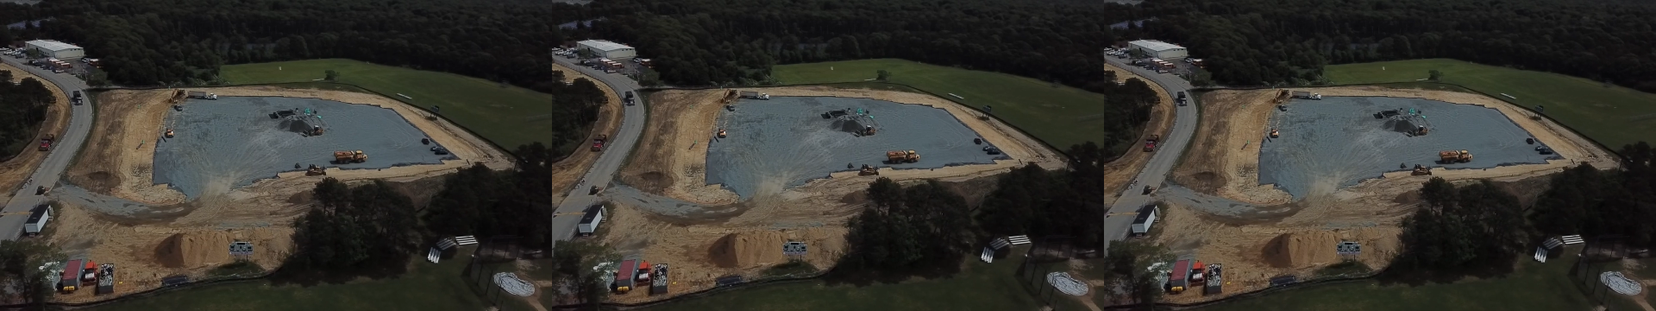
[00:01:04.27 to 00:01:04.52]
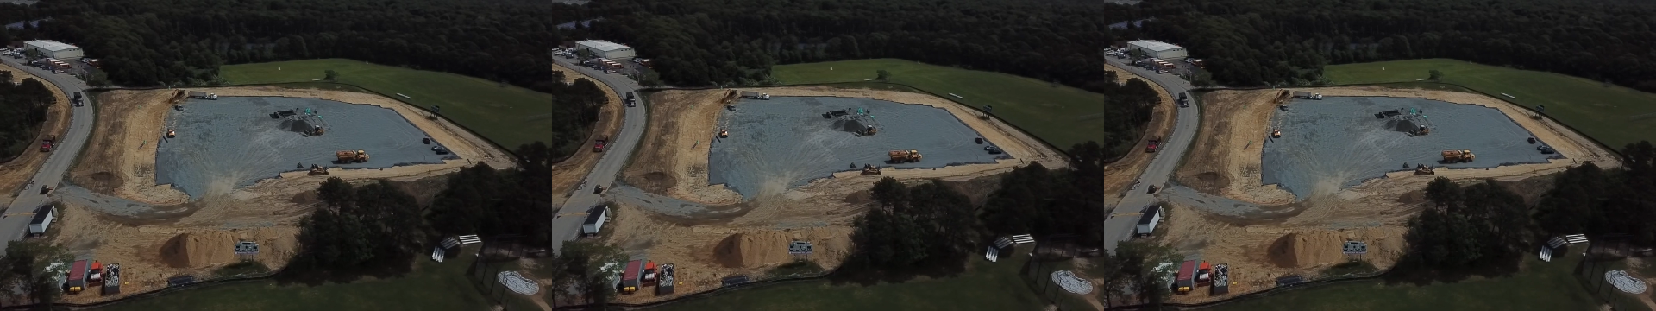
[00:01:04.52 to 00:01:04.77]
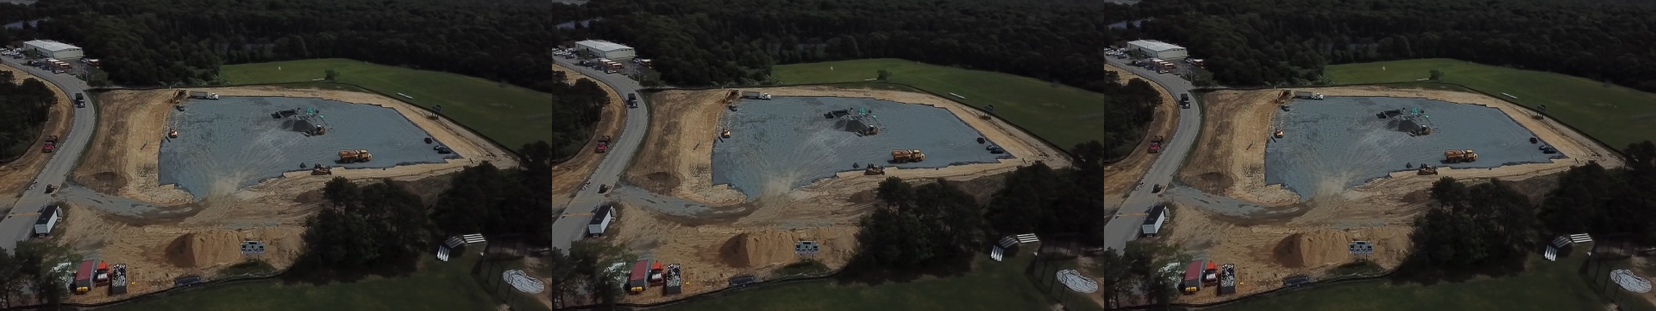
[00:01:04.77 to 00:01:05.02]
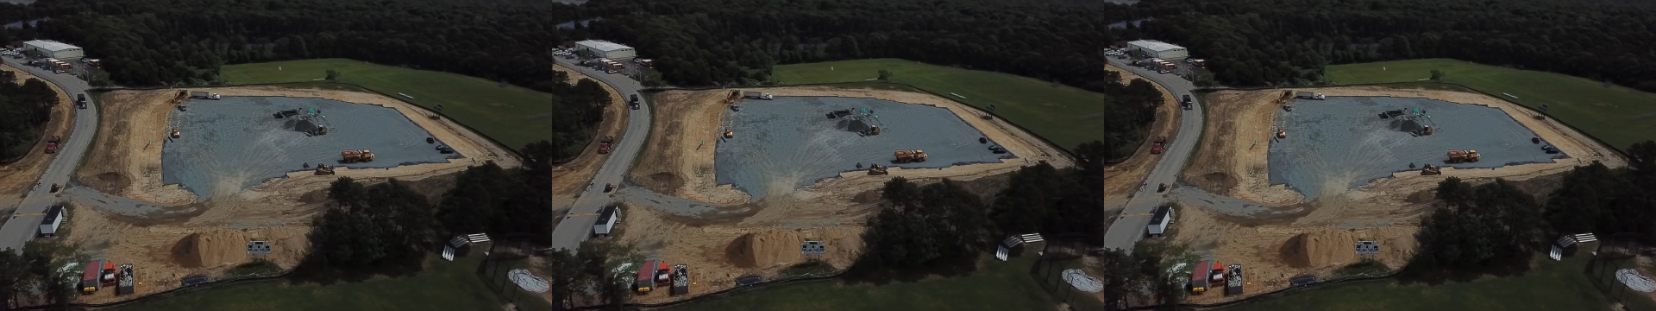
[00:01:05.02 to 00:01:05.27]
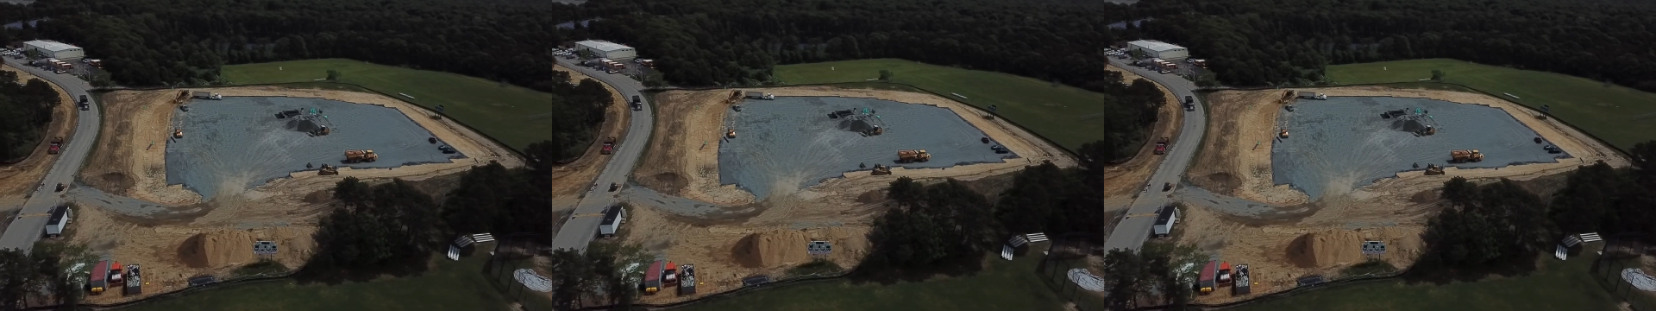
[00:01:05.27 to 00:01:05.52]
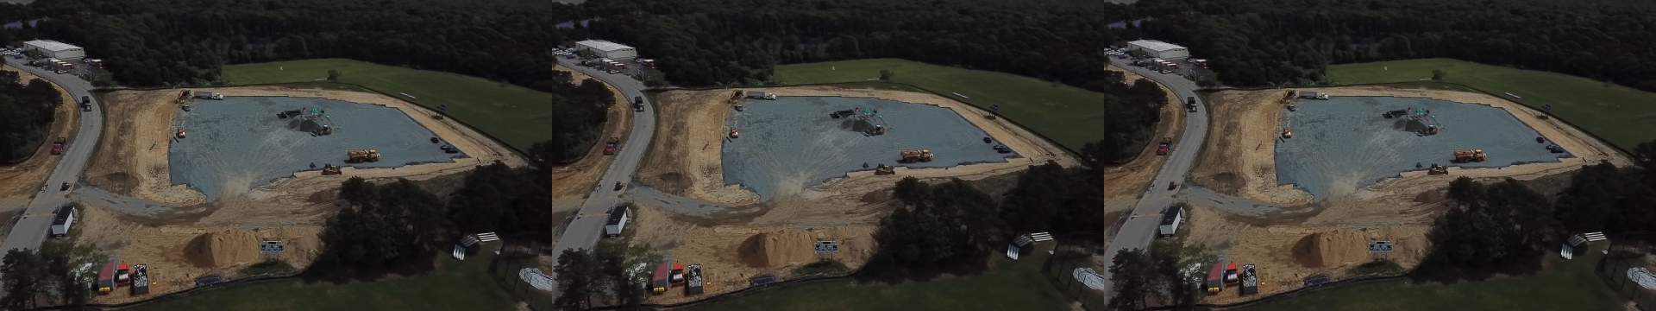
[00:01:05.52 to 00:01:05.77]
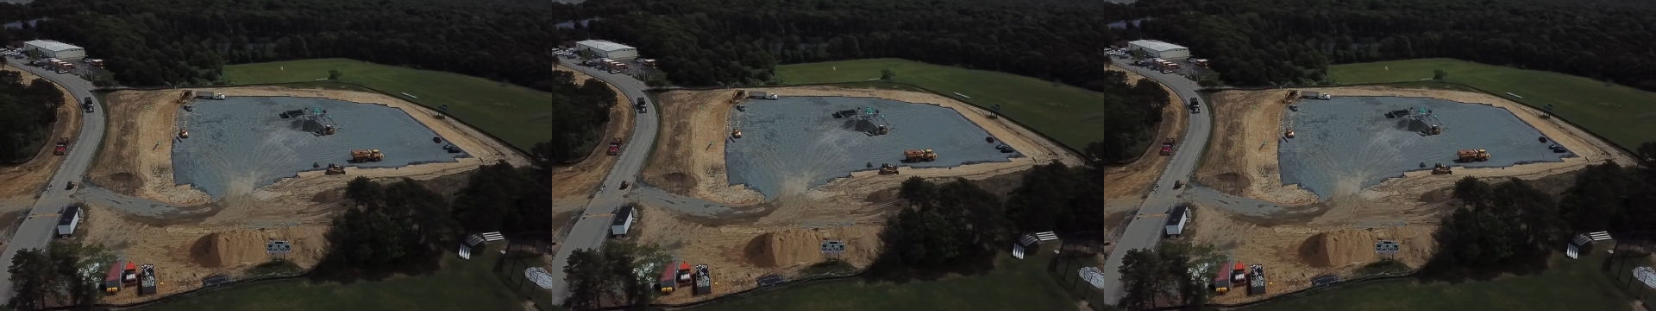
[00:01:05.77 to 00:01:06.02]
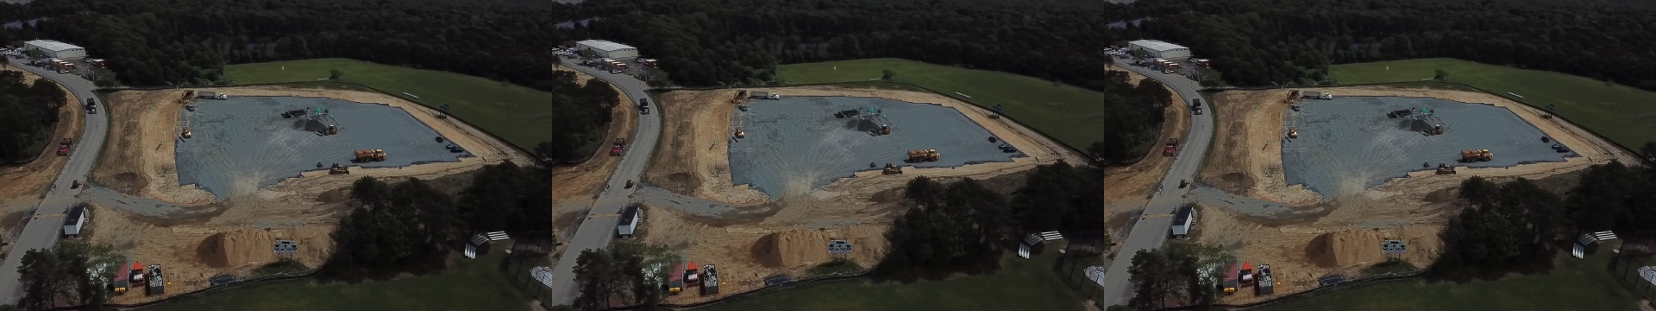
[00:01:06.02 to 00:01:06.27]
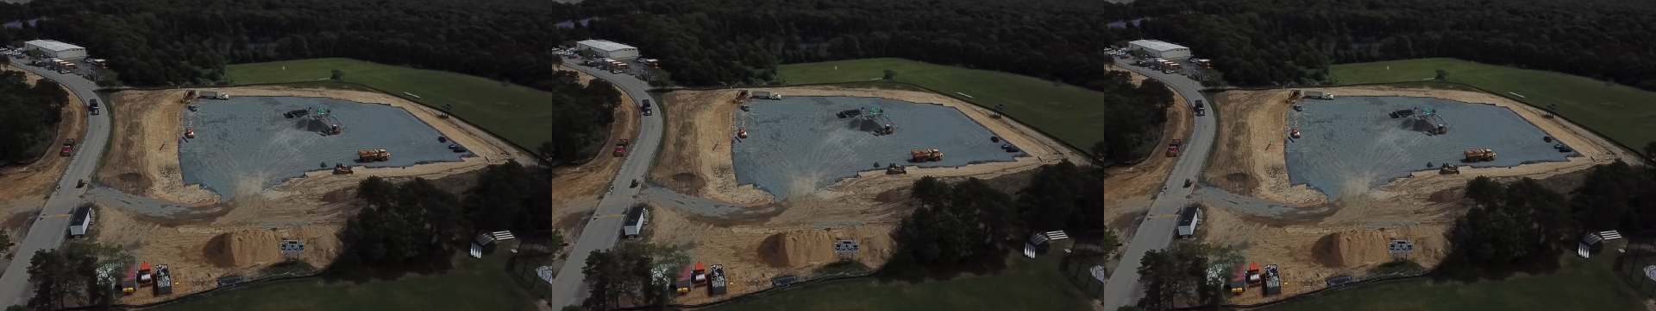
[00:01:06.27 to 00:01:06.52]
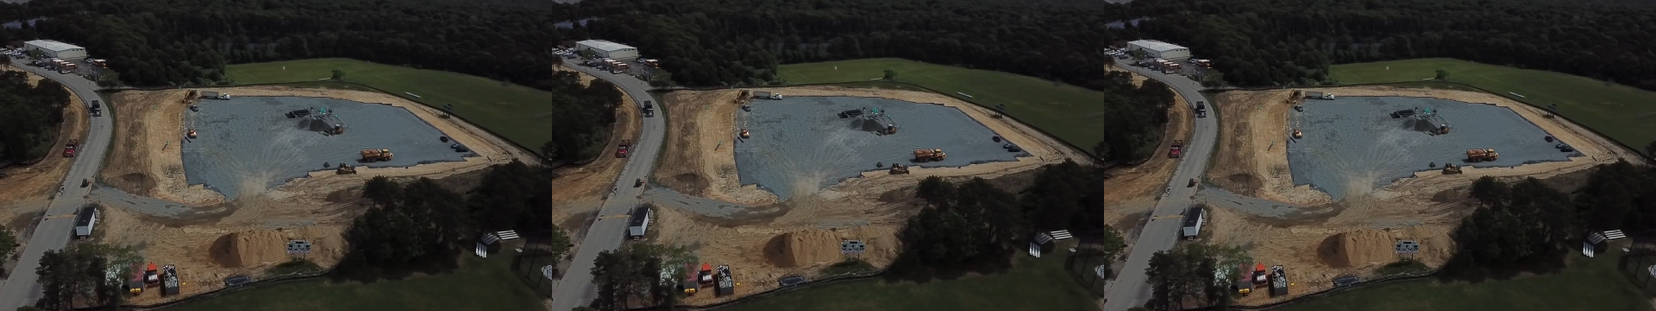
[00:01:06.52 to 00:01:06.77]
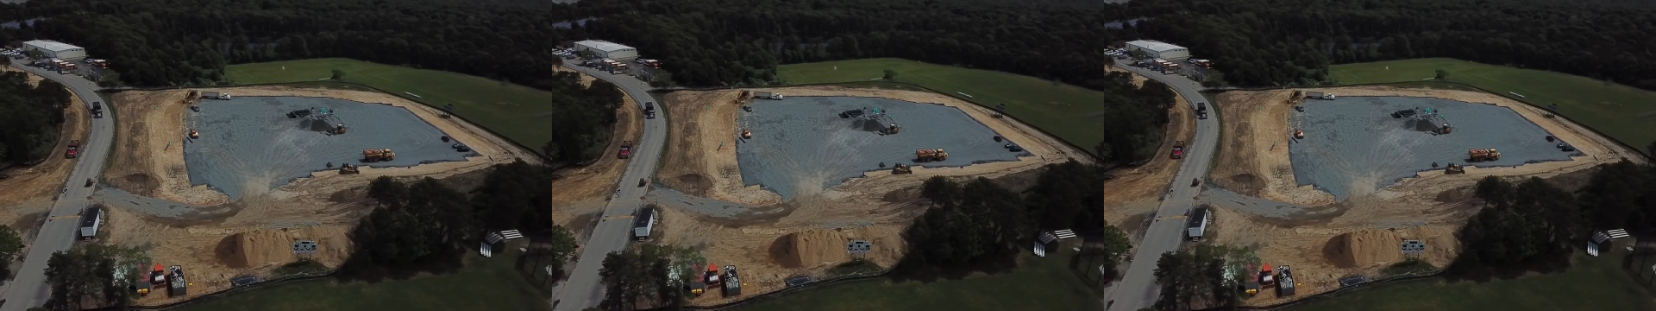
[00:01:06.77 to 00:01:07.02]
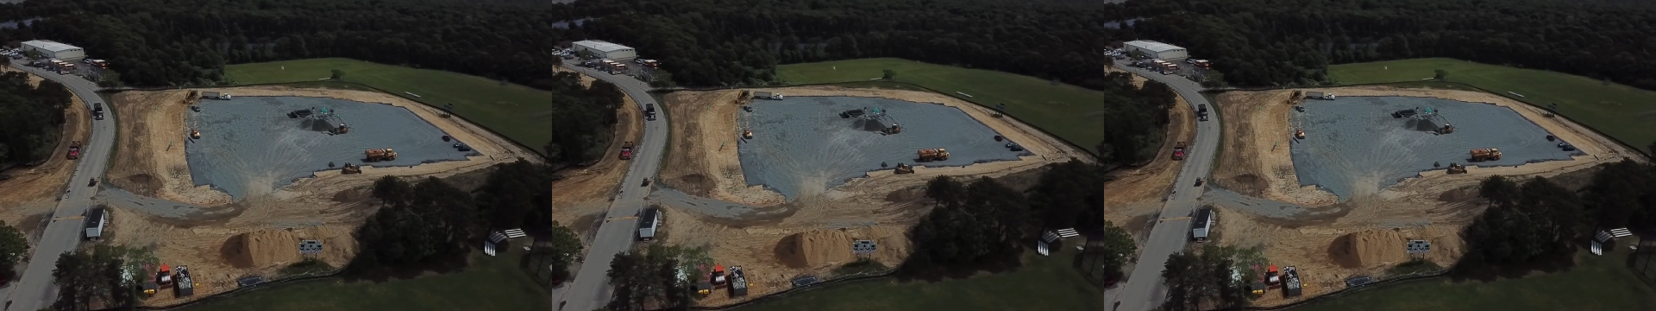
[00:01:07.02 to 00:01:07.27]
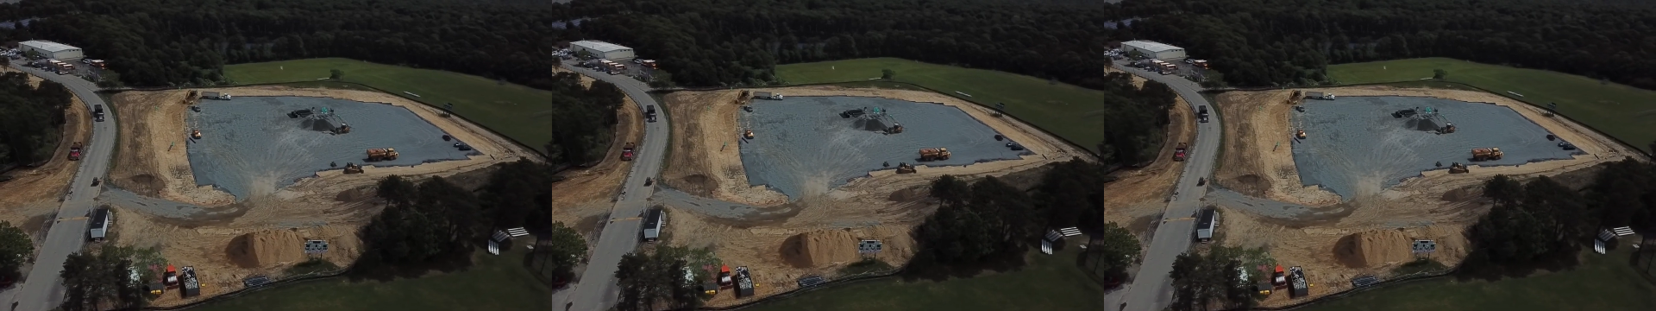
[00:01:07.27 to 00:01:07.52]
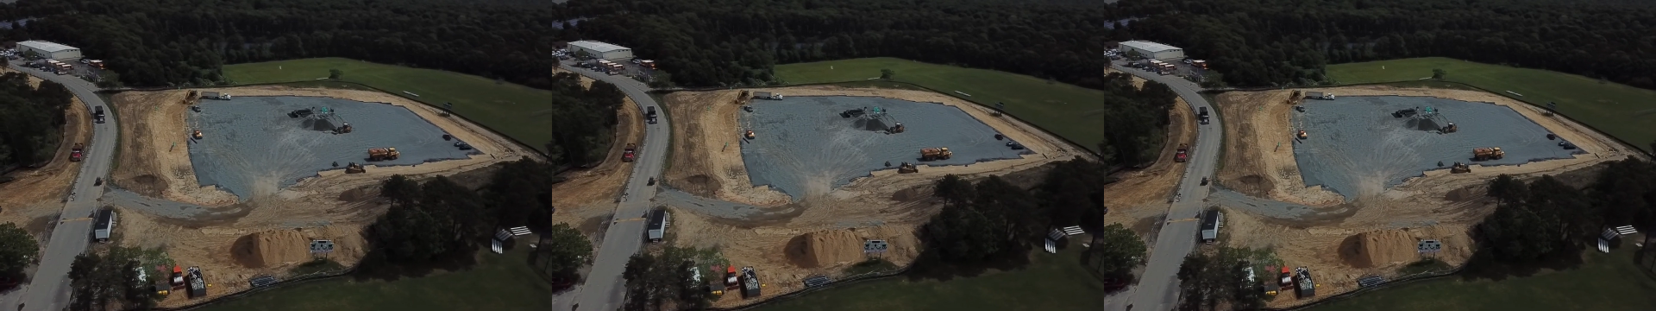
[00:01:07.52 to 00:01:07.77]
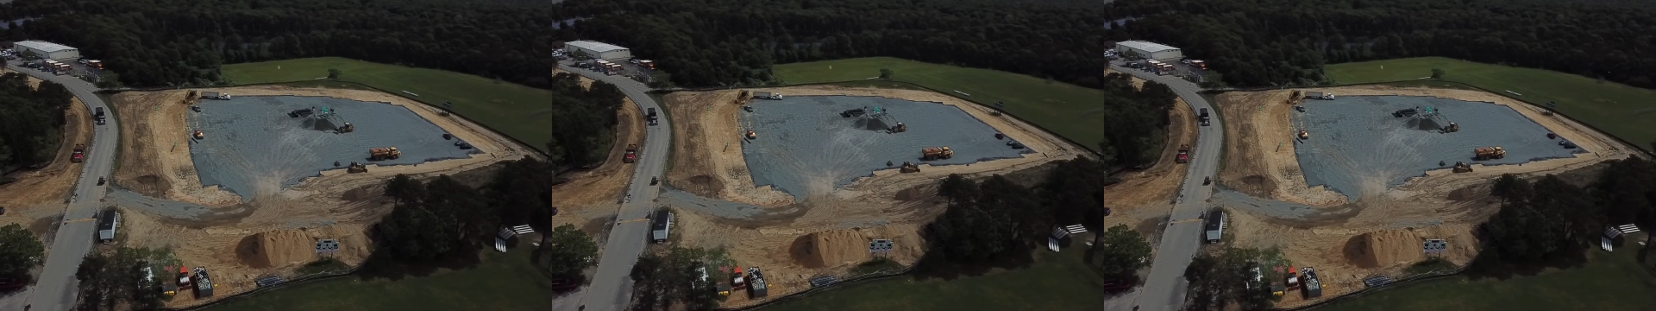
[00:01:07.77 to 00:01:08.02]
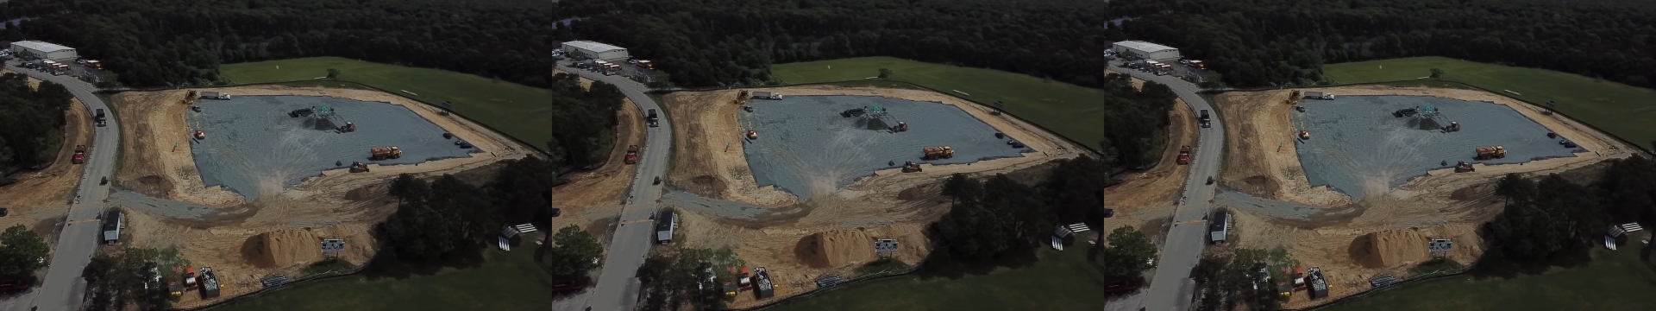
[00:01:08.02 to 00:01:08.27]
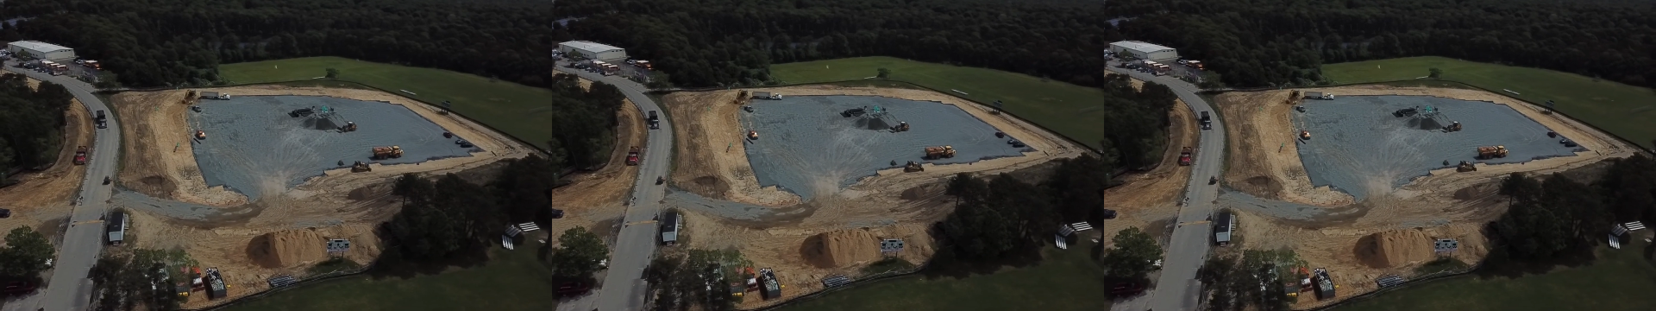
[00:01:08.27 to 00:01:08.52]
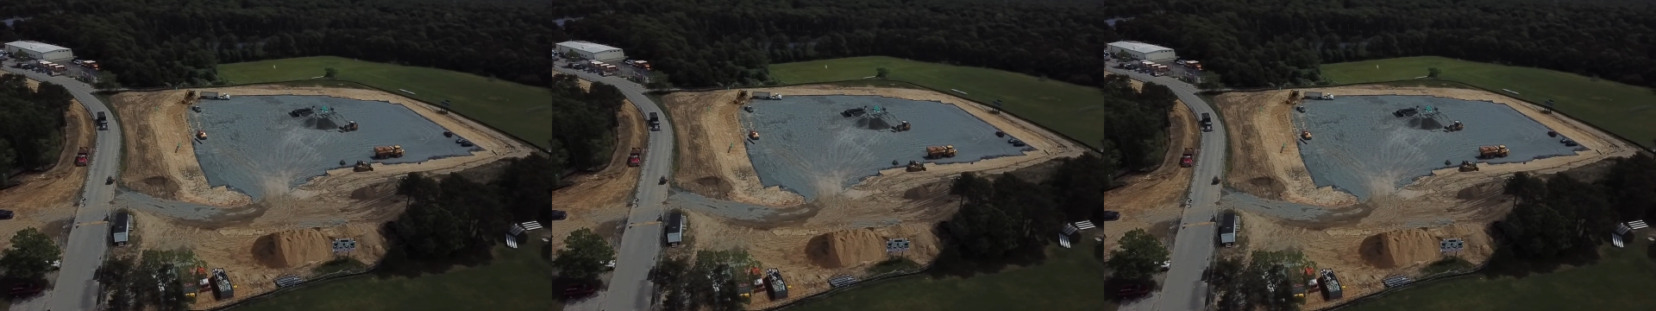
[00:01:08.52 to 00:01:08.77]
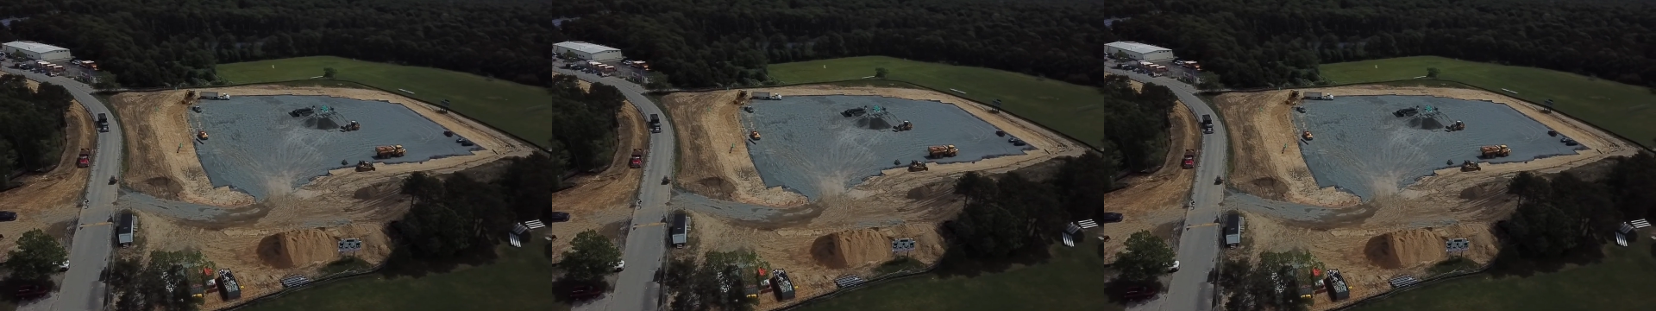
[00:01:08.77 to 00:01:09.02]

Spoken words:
[unreadable: no face in view]